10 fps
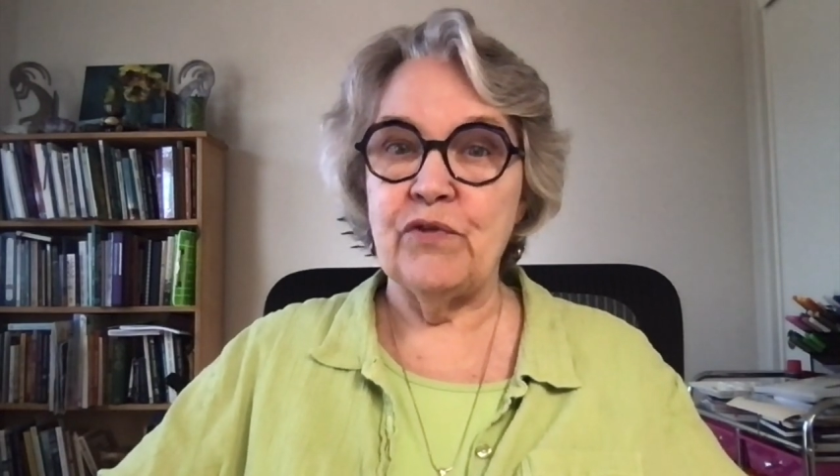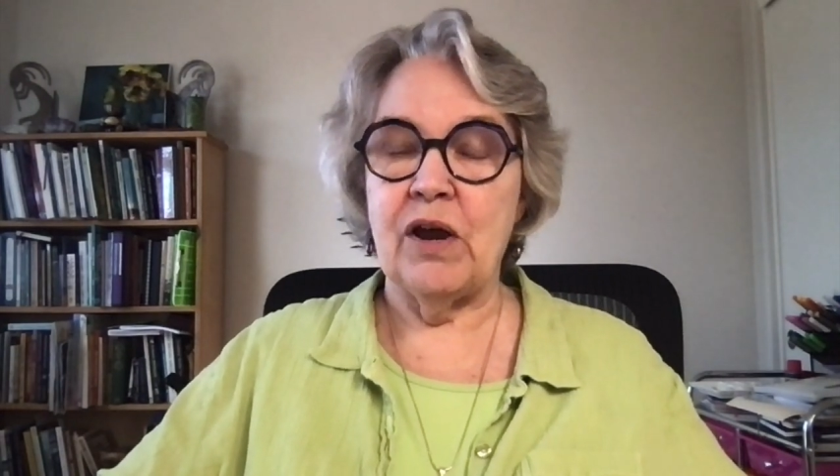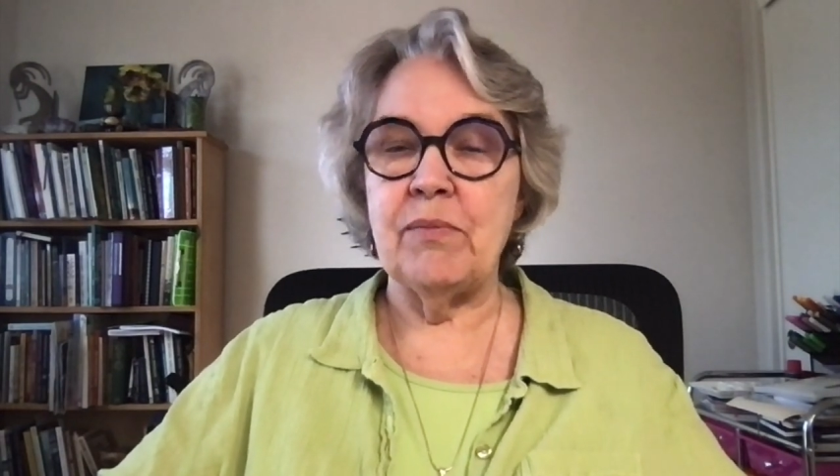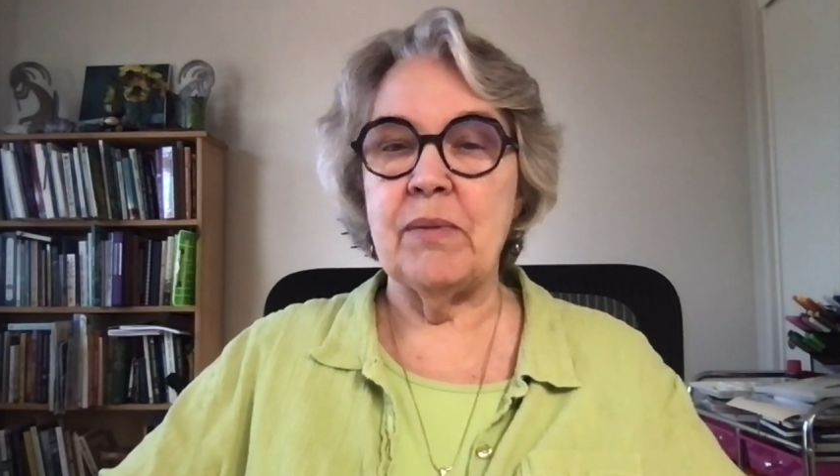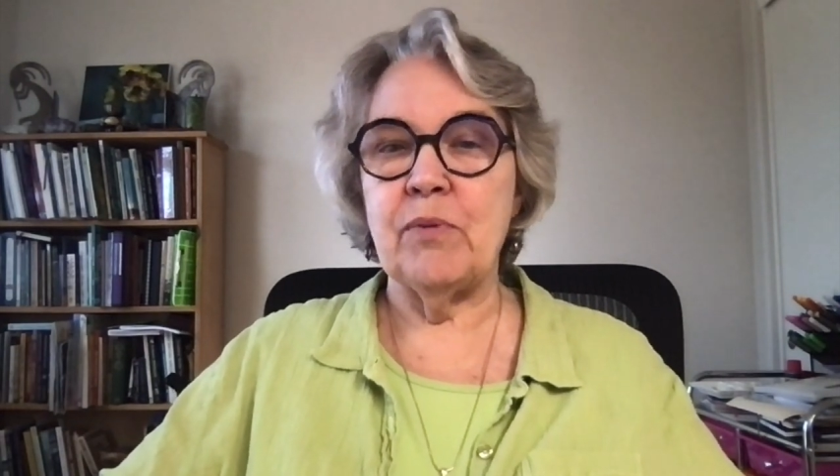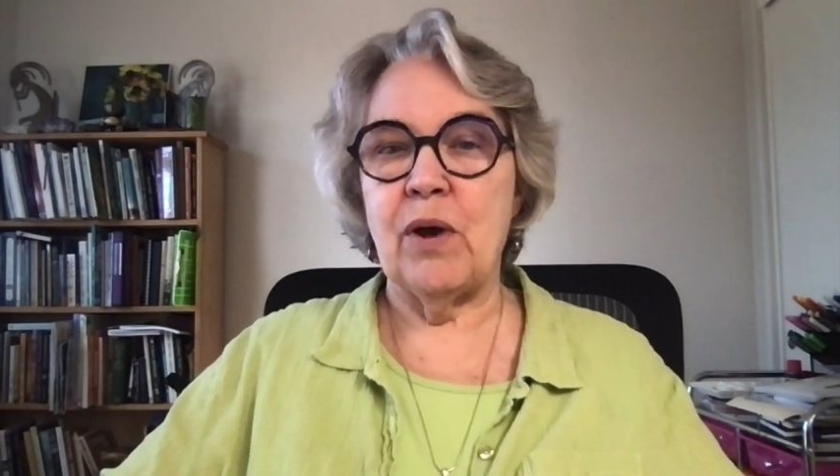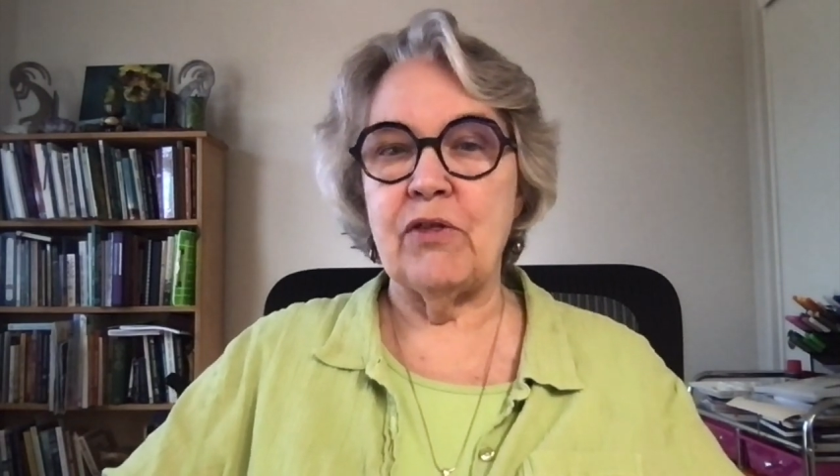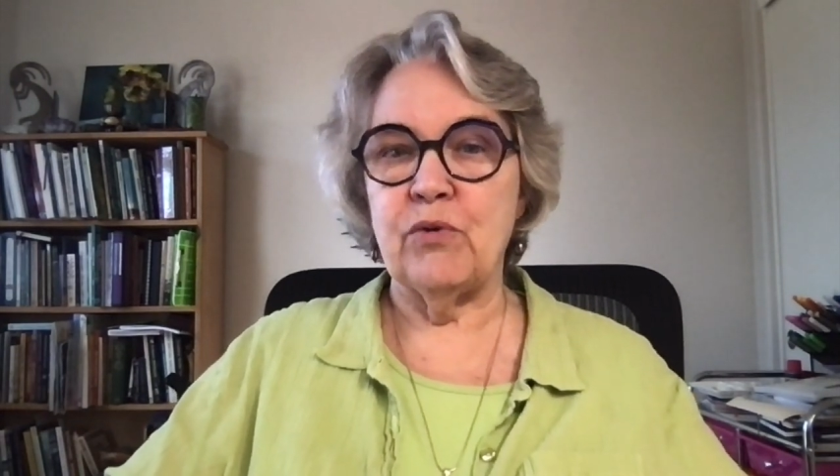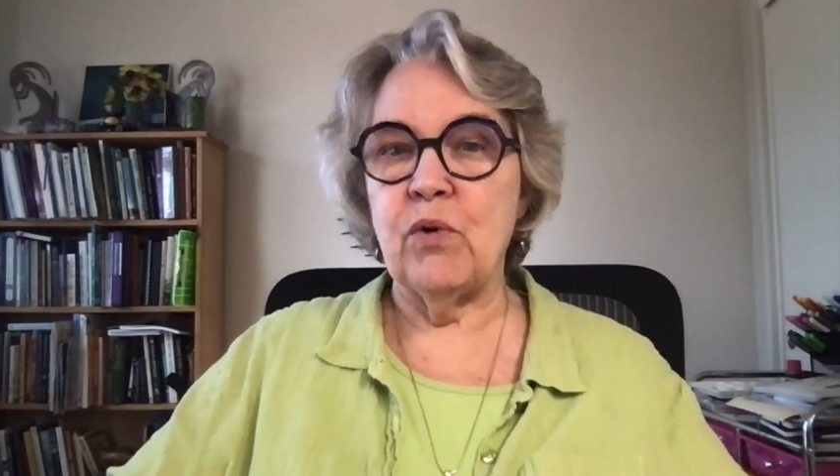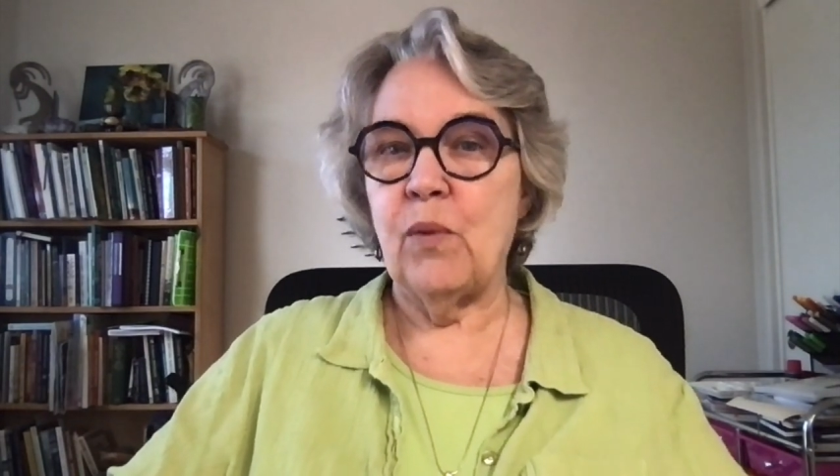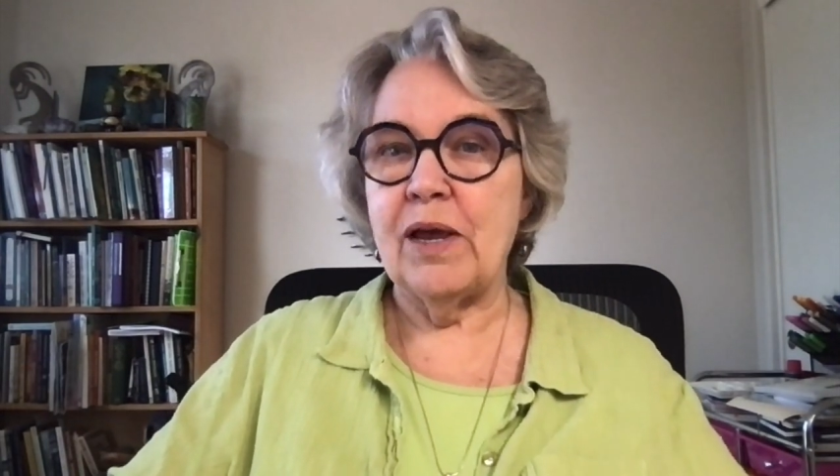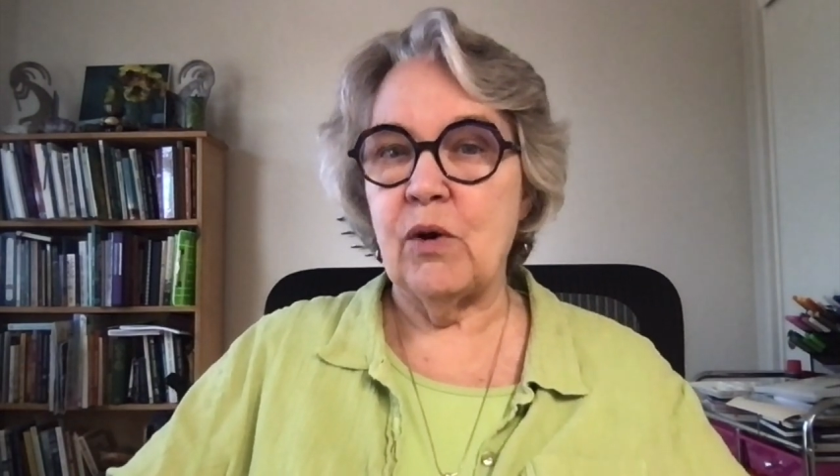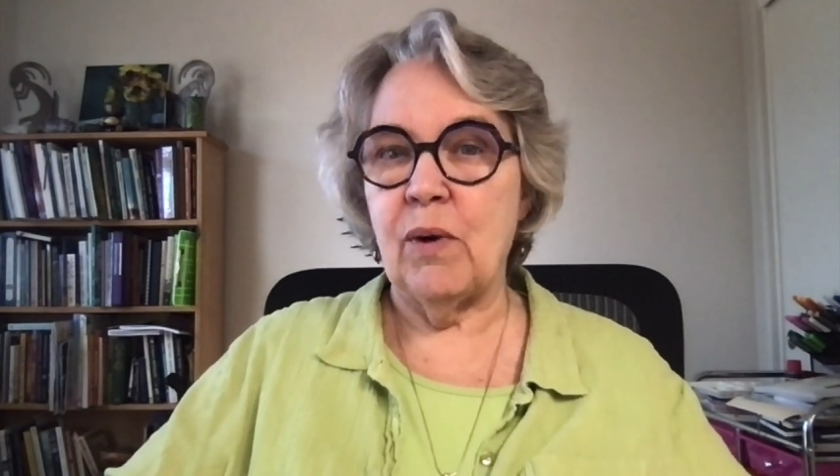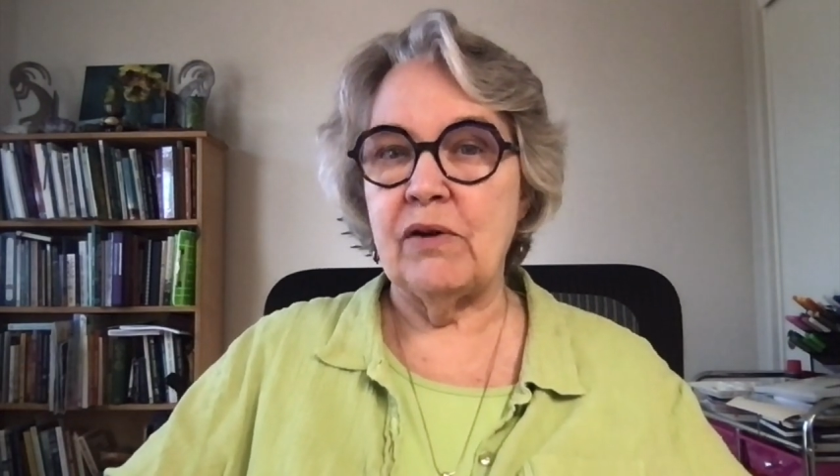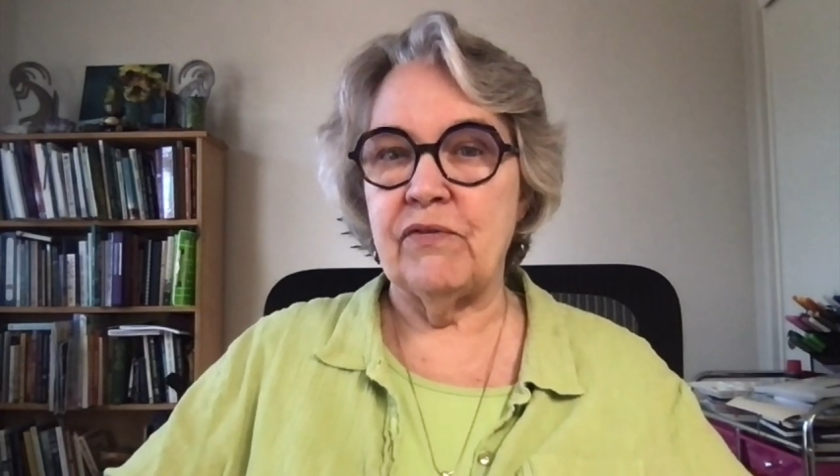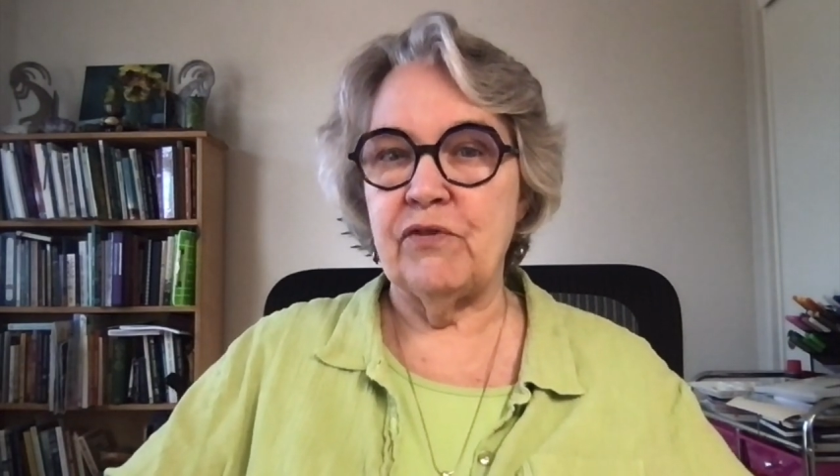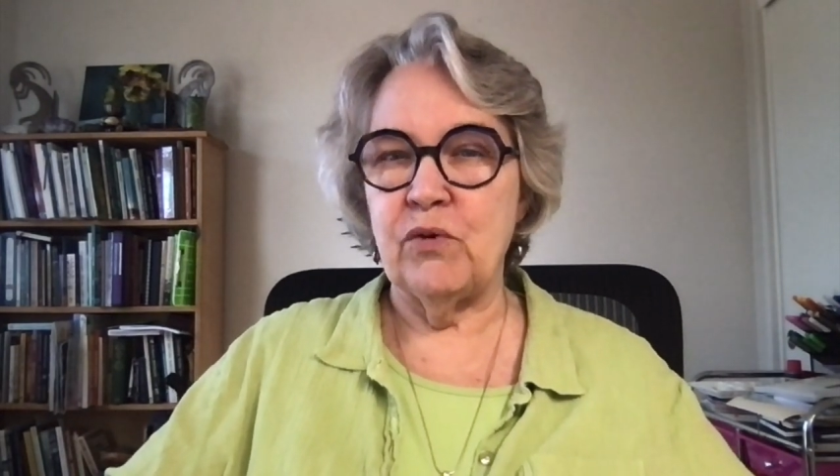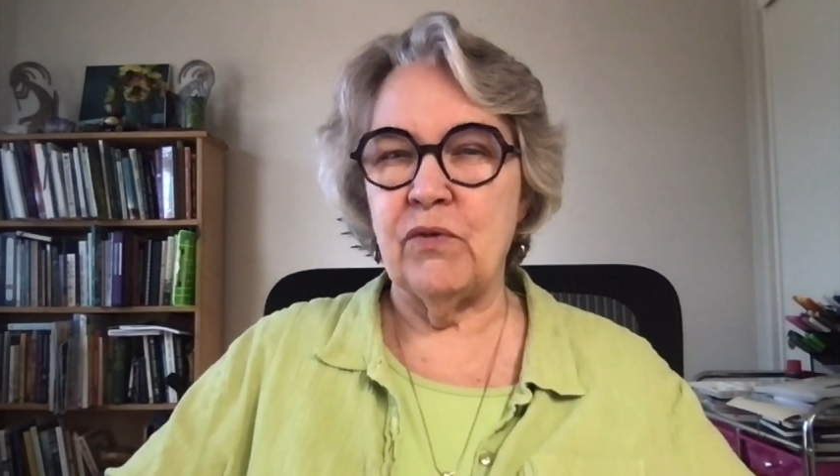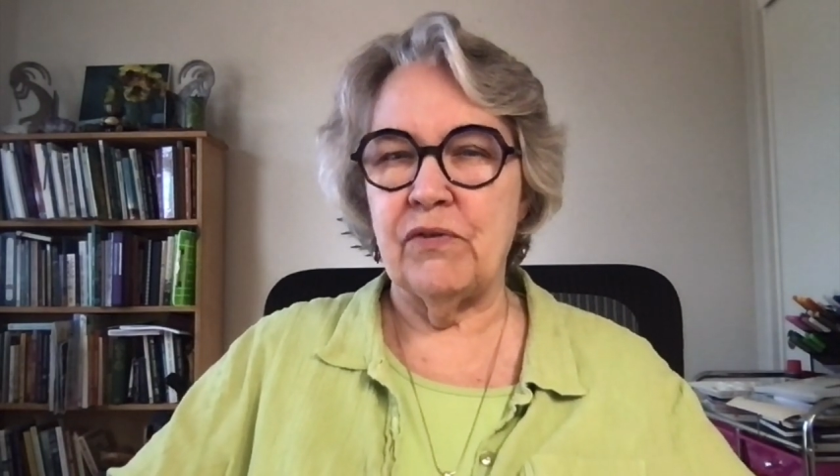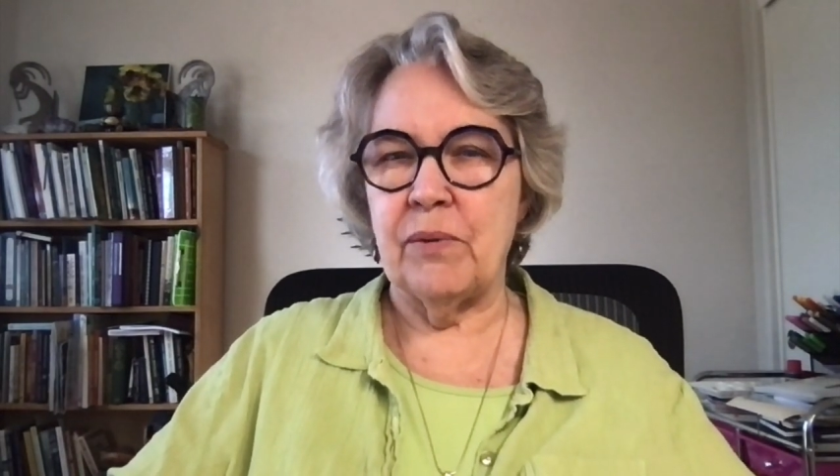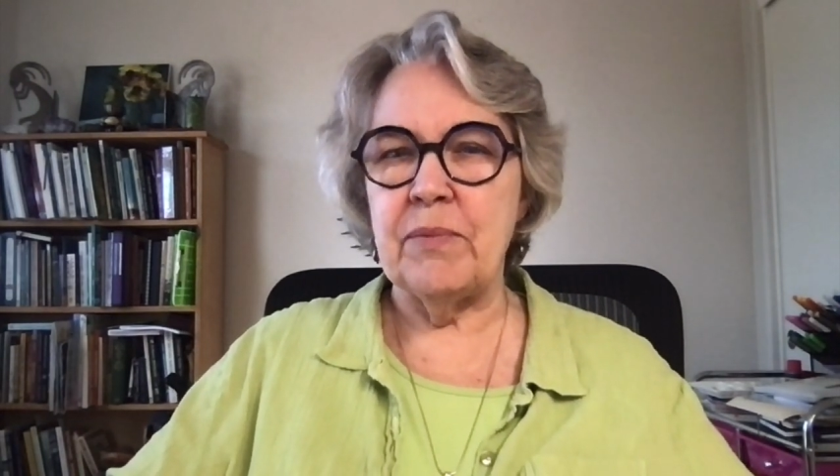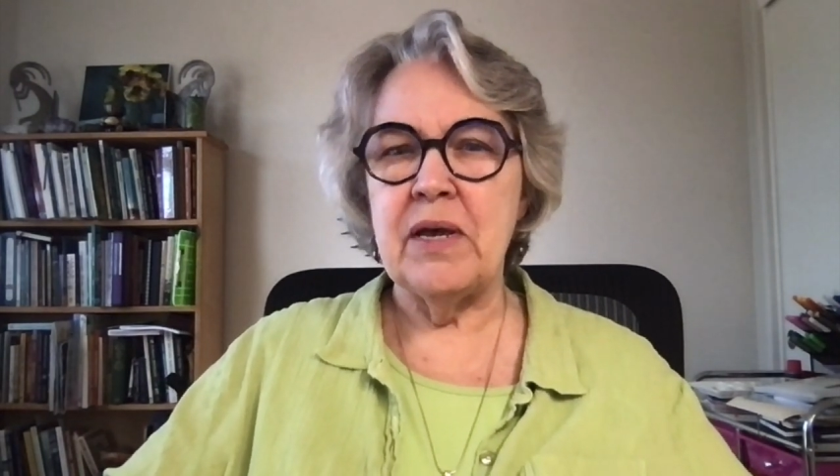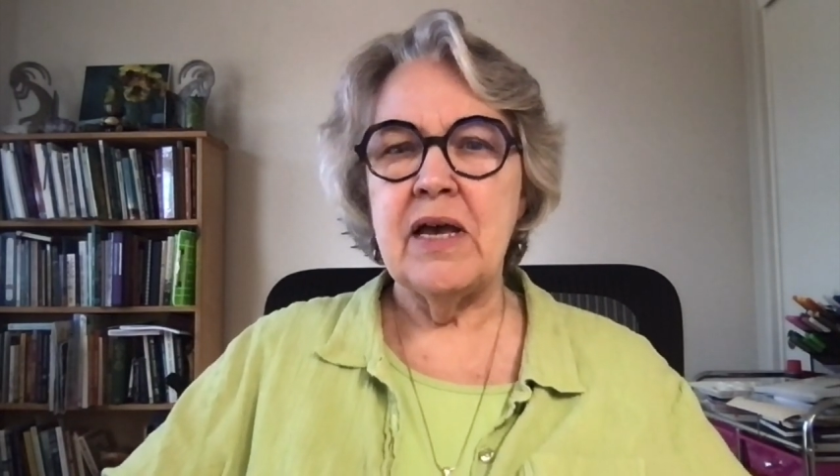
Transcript: I remember I threw away quite a few of them,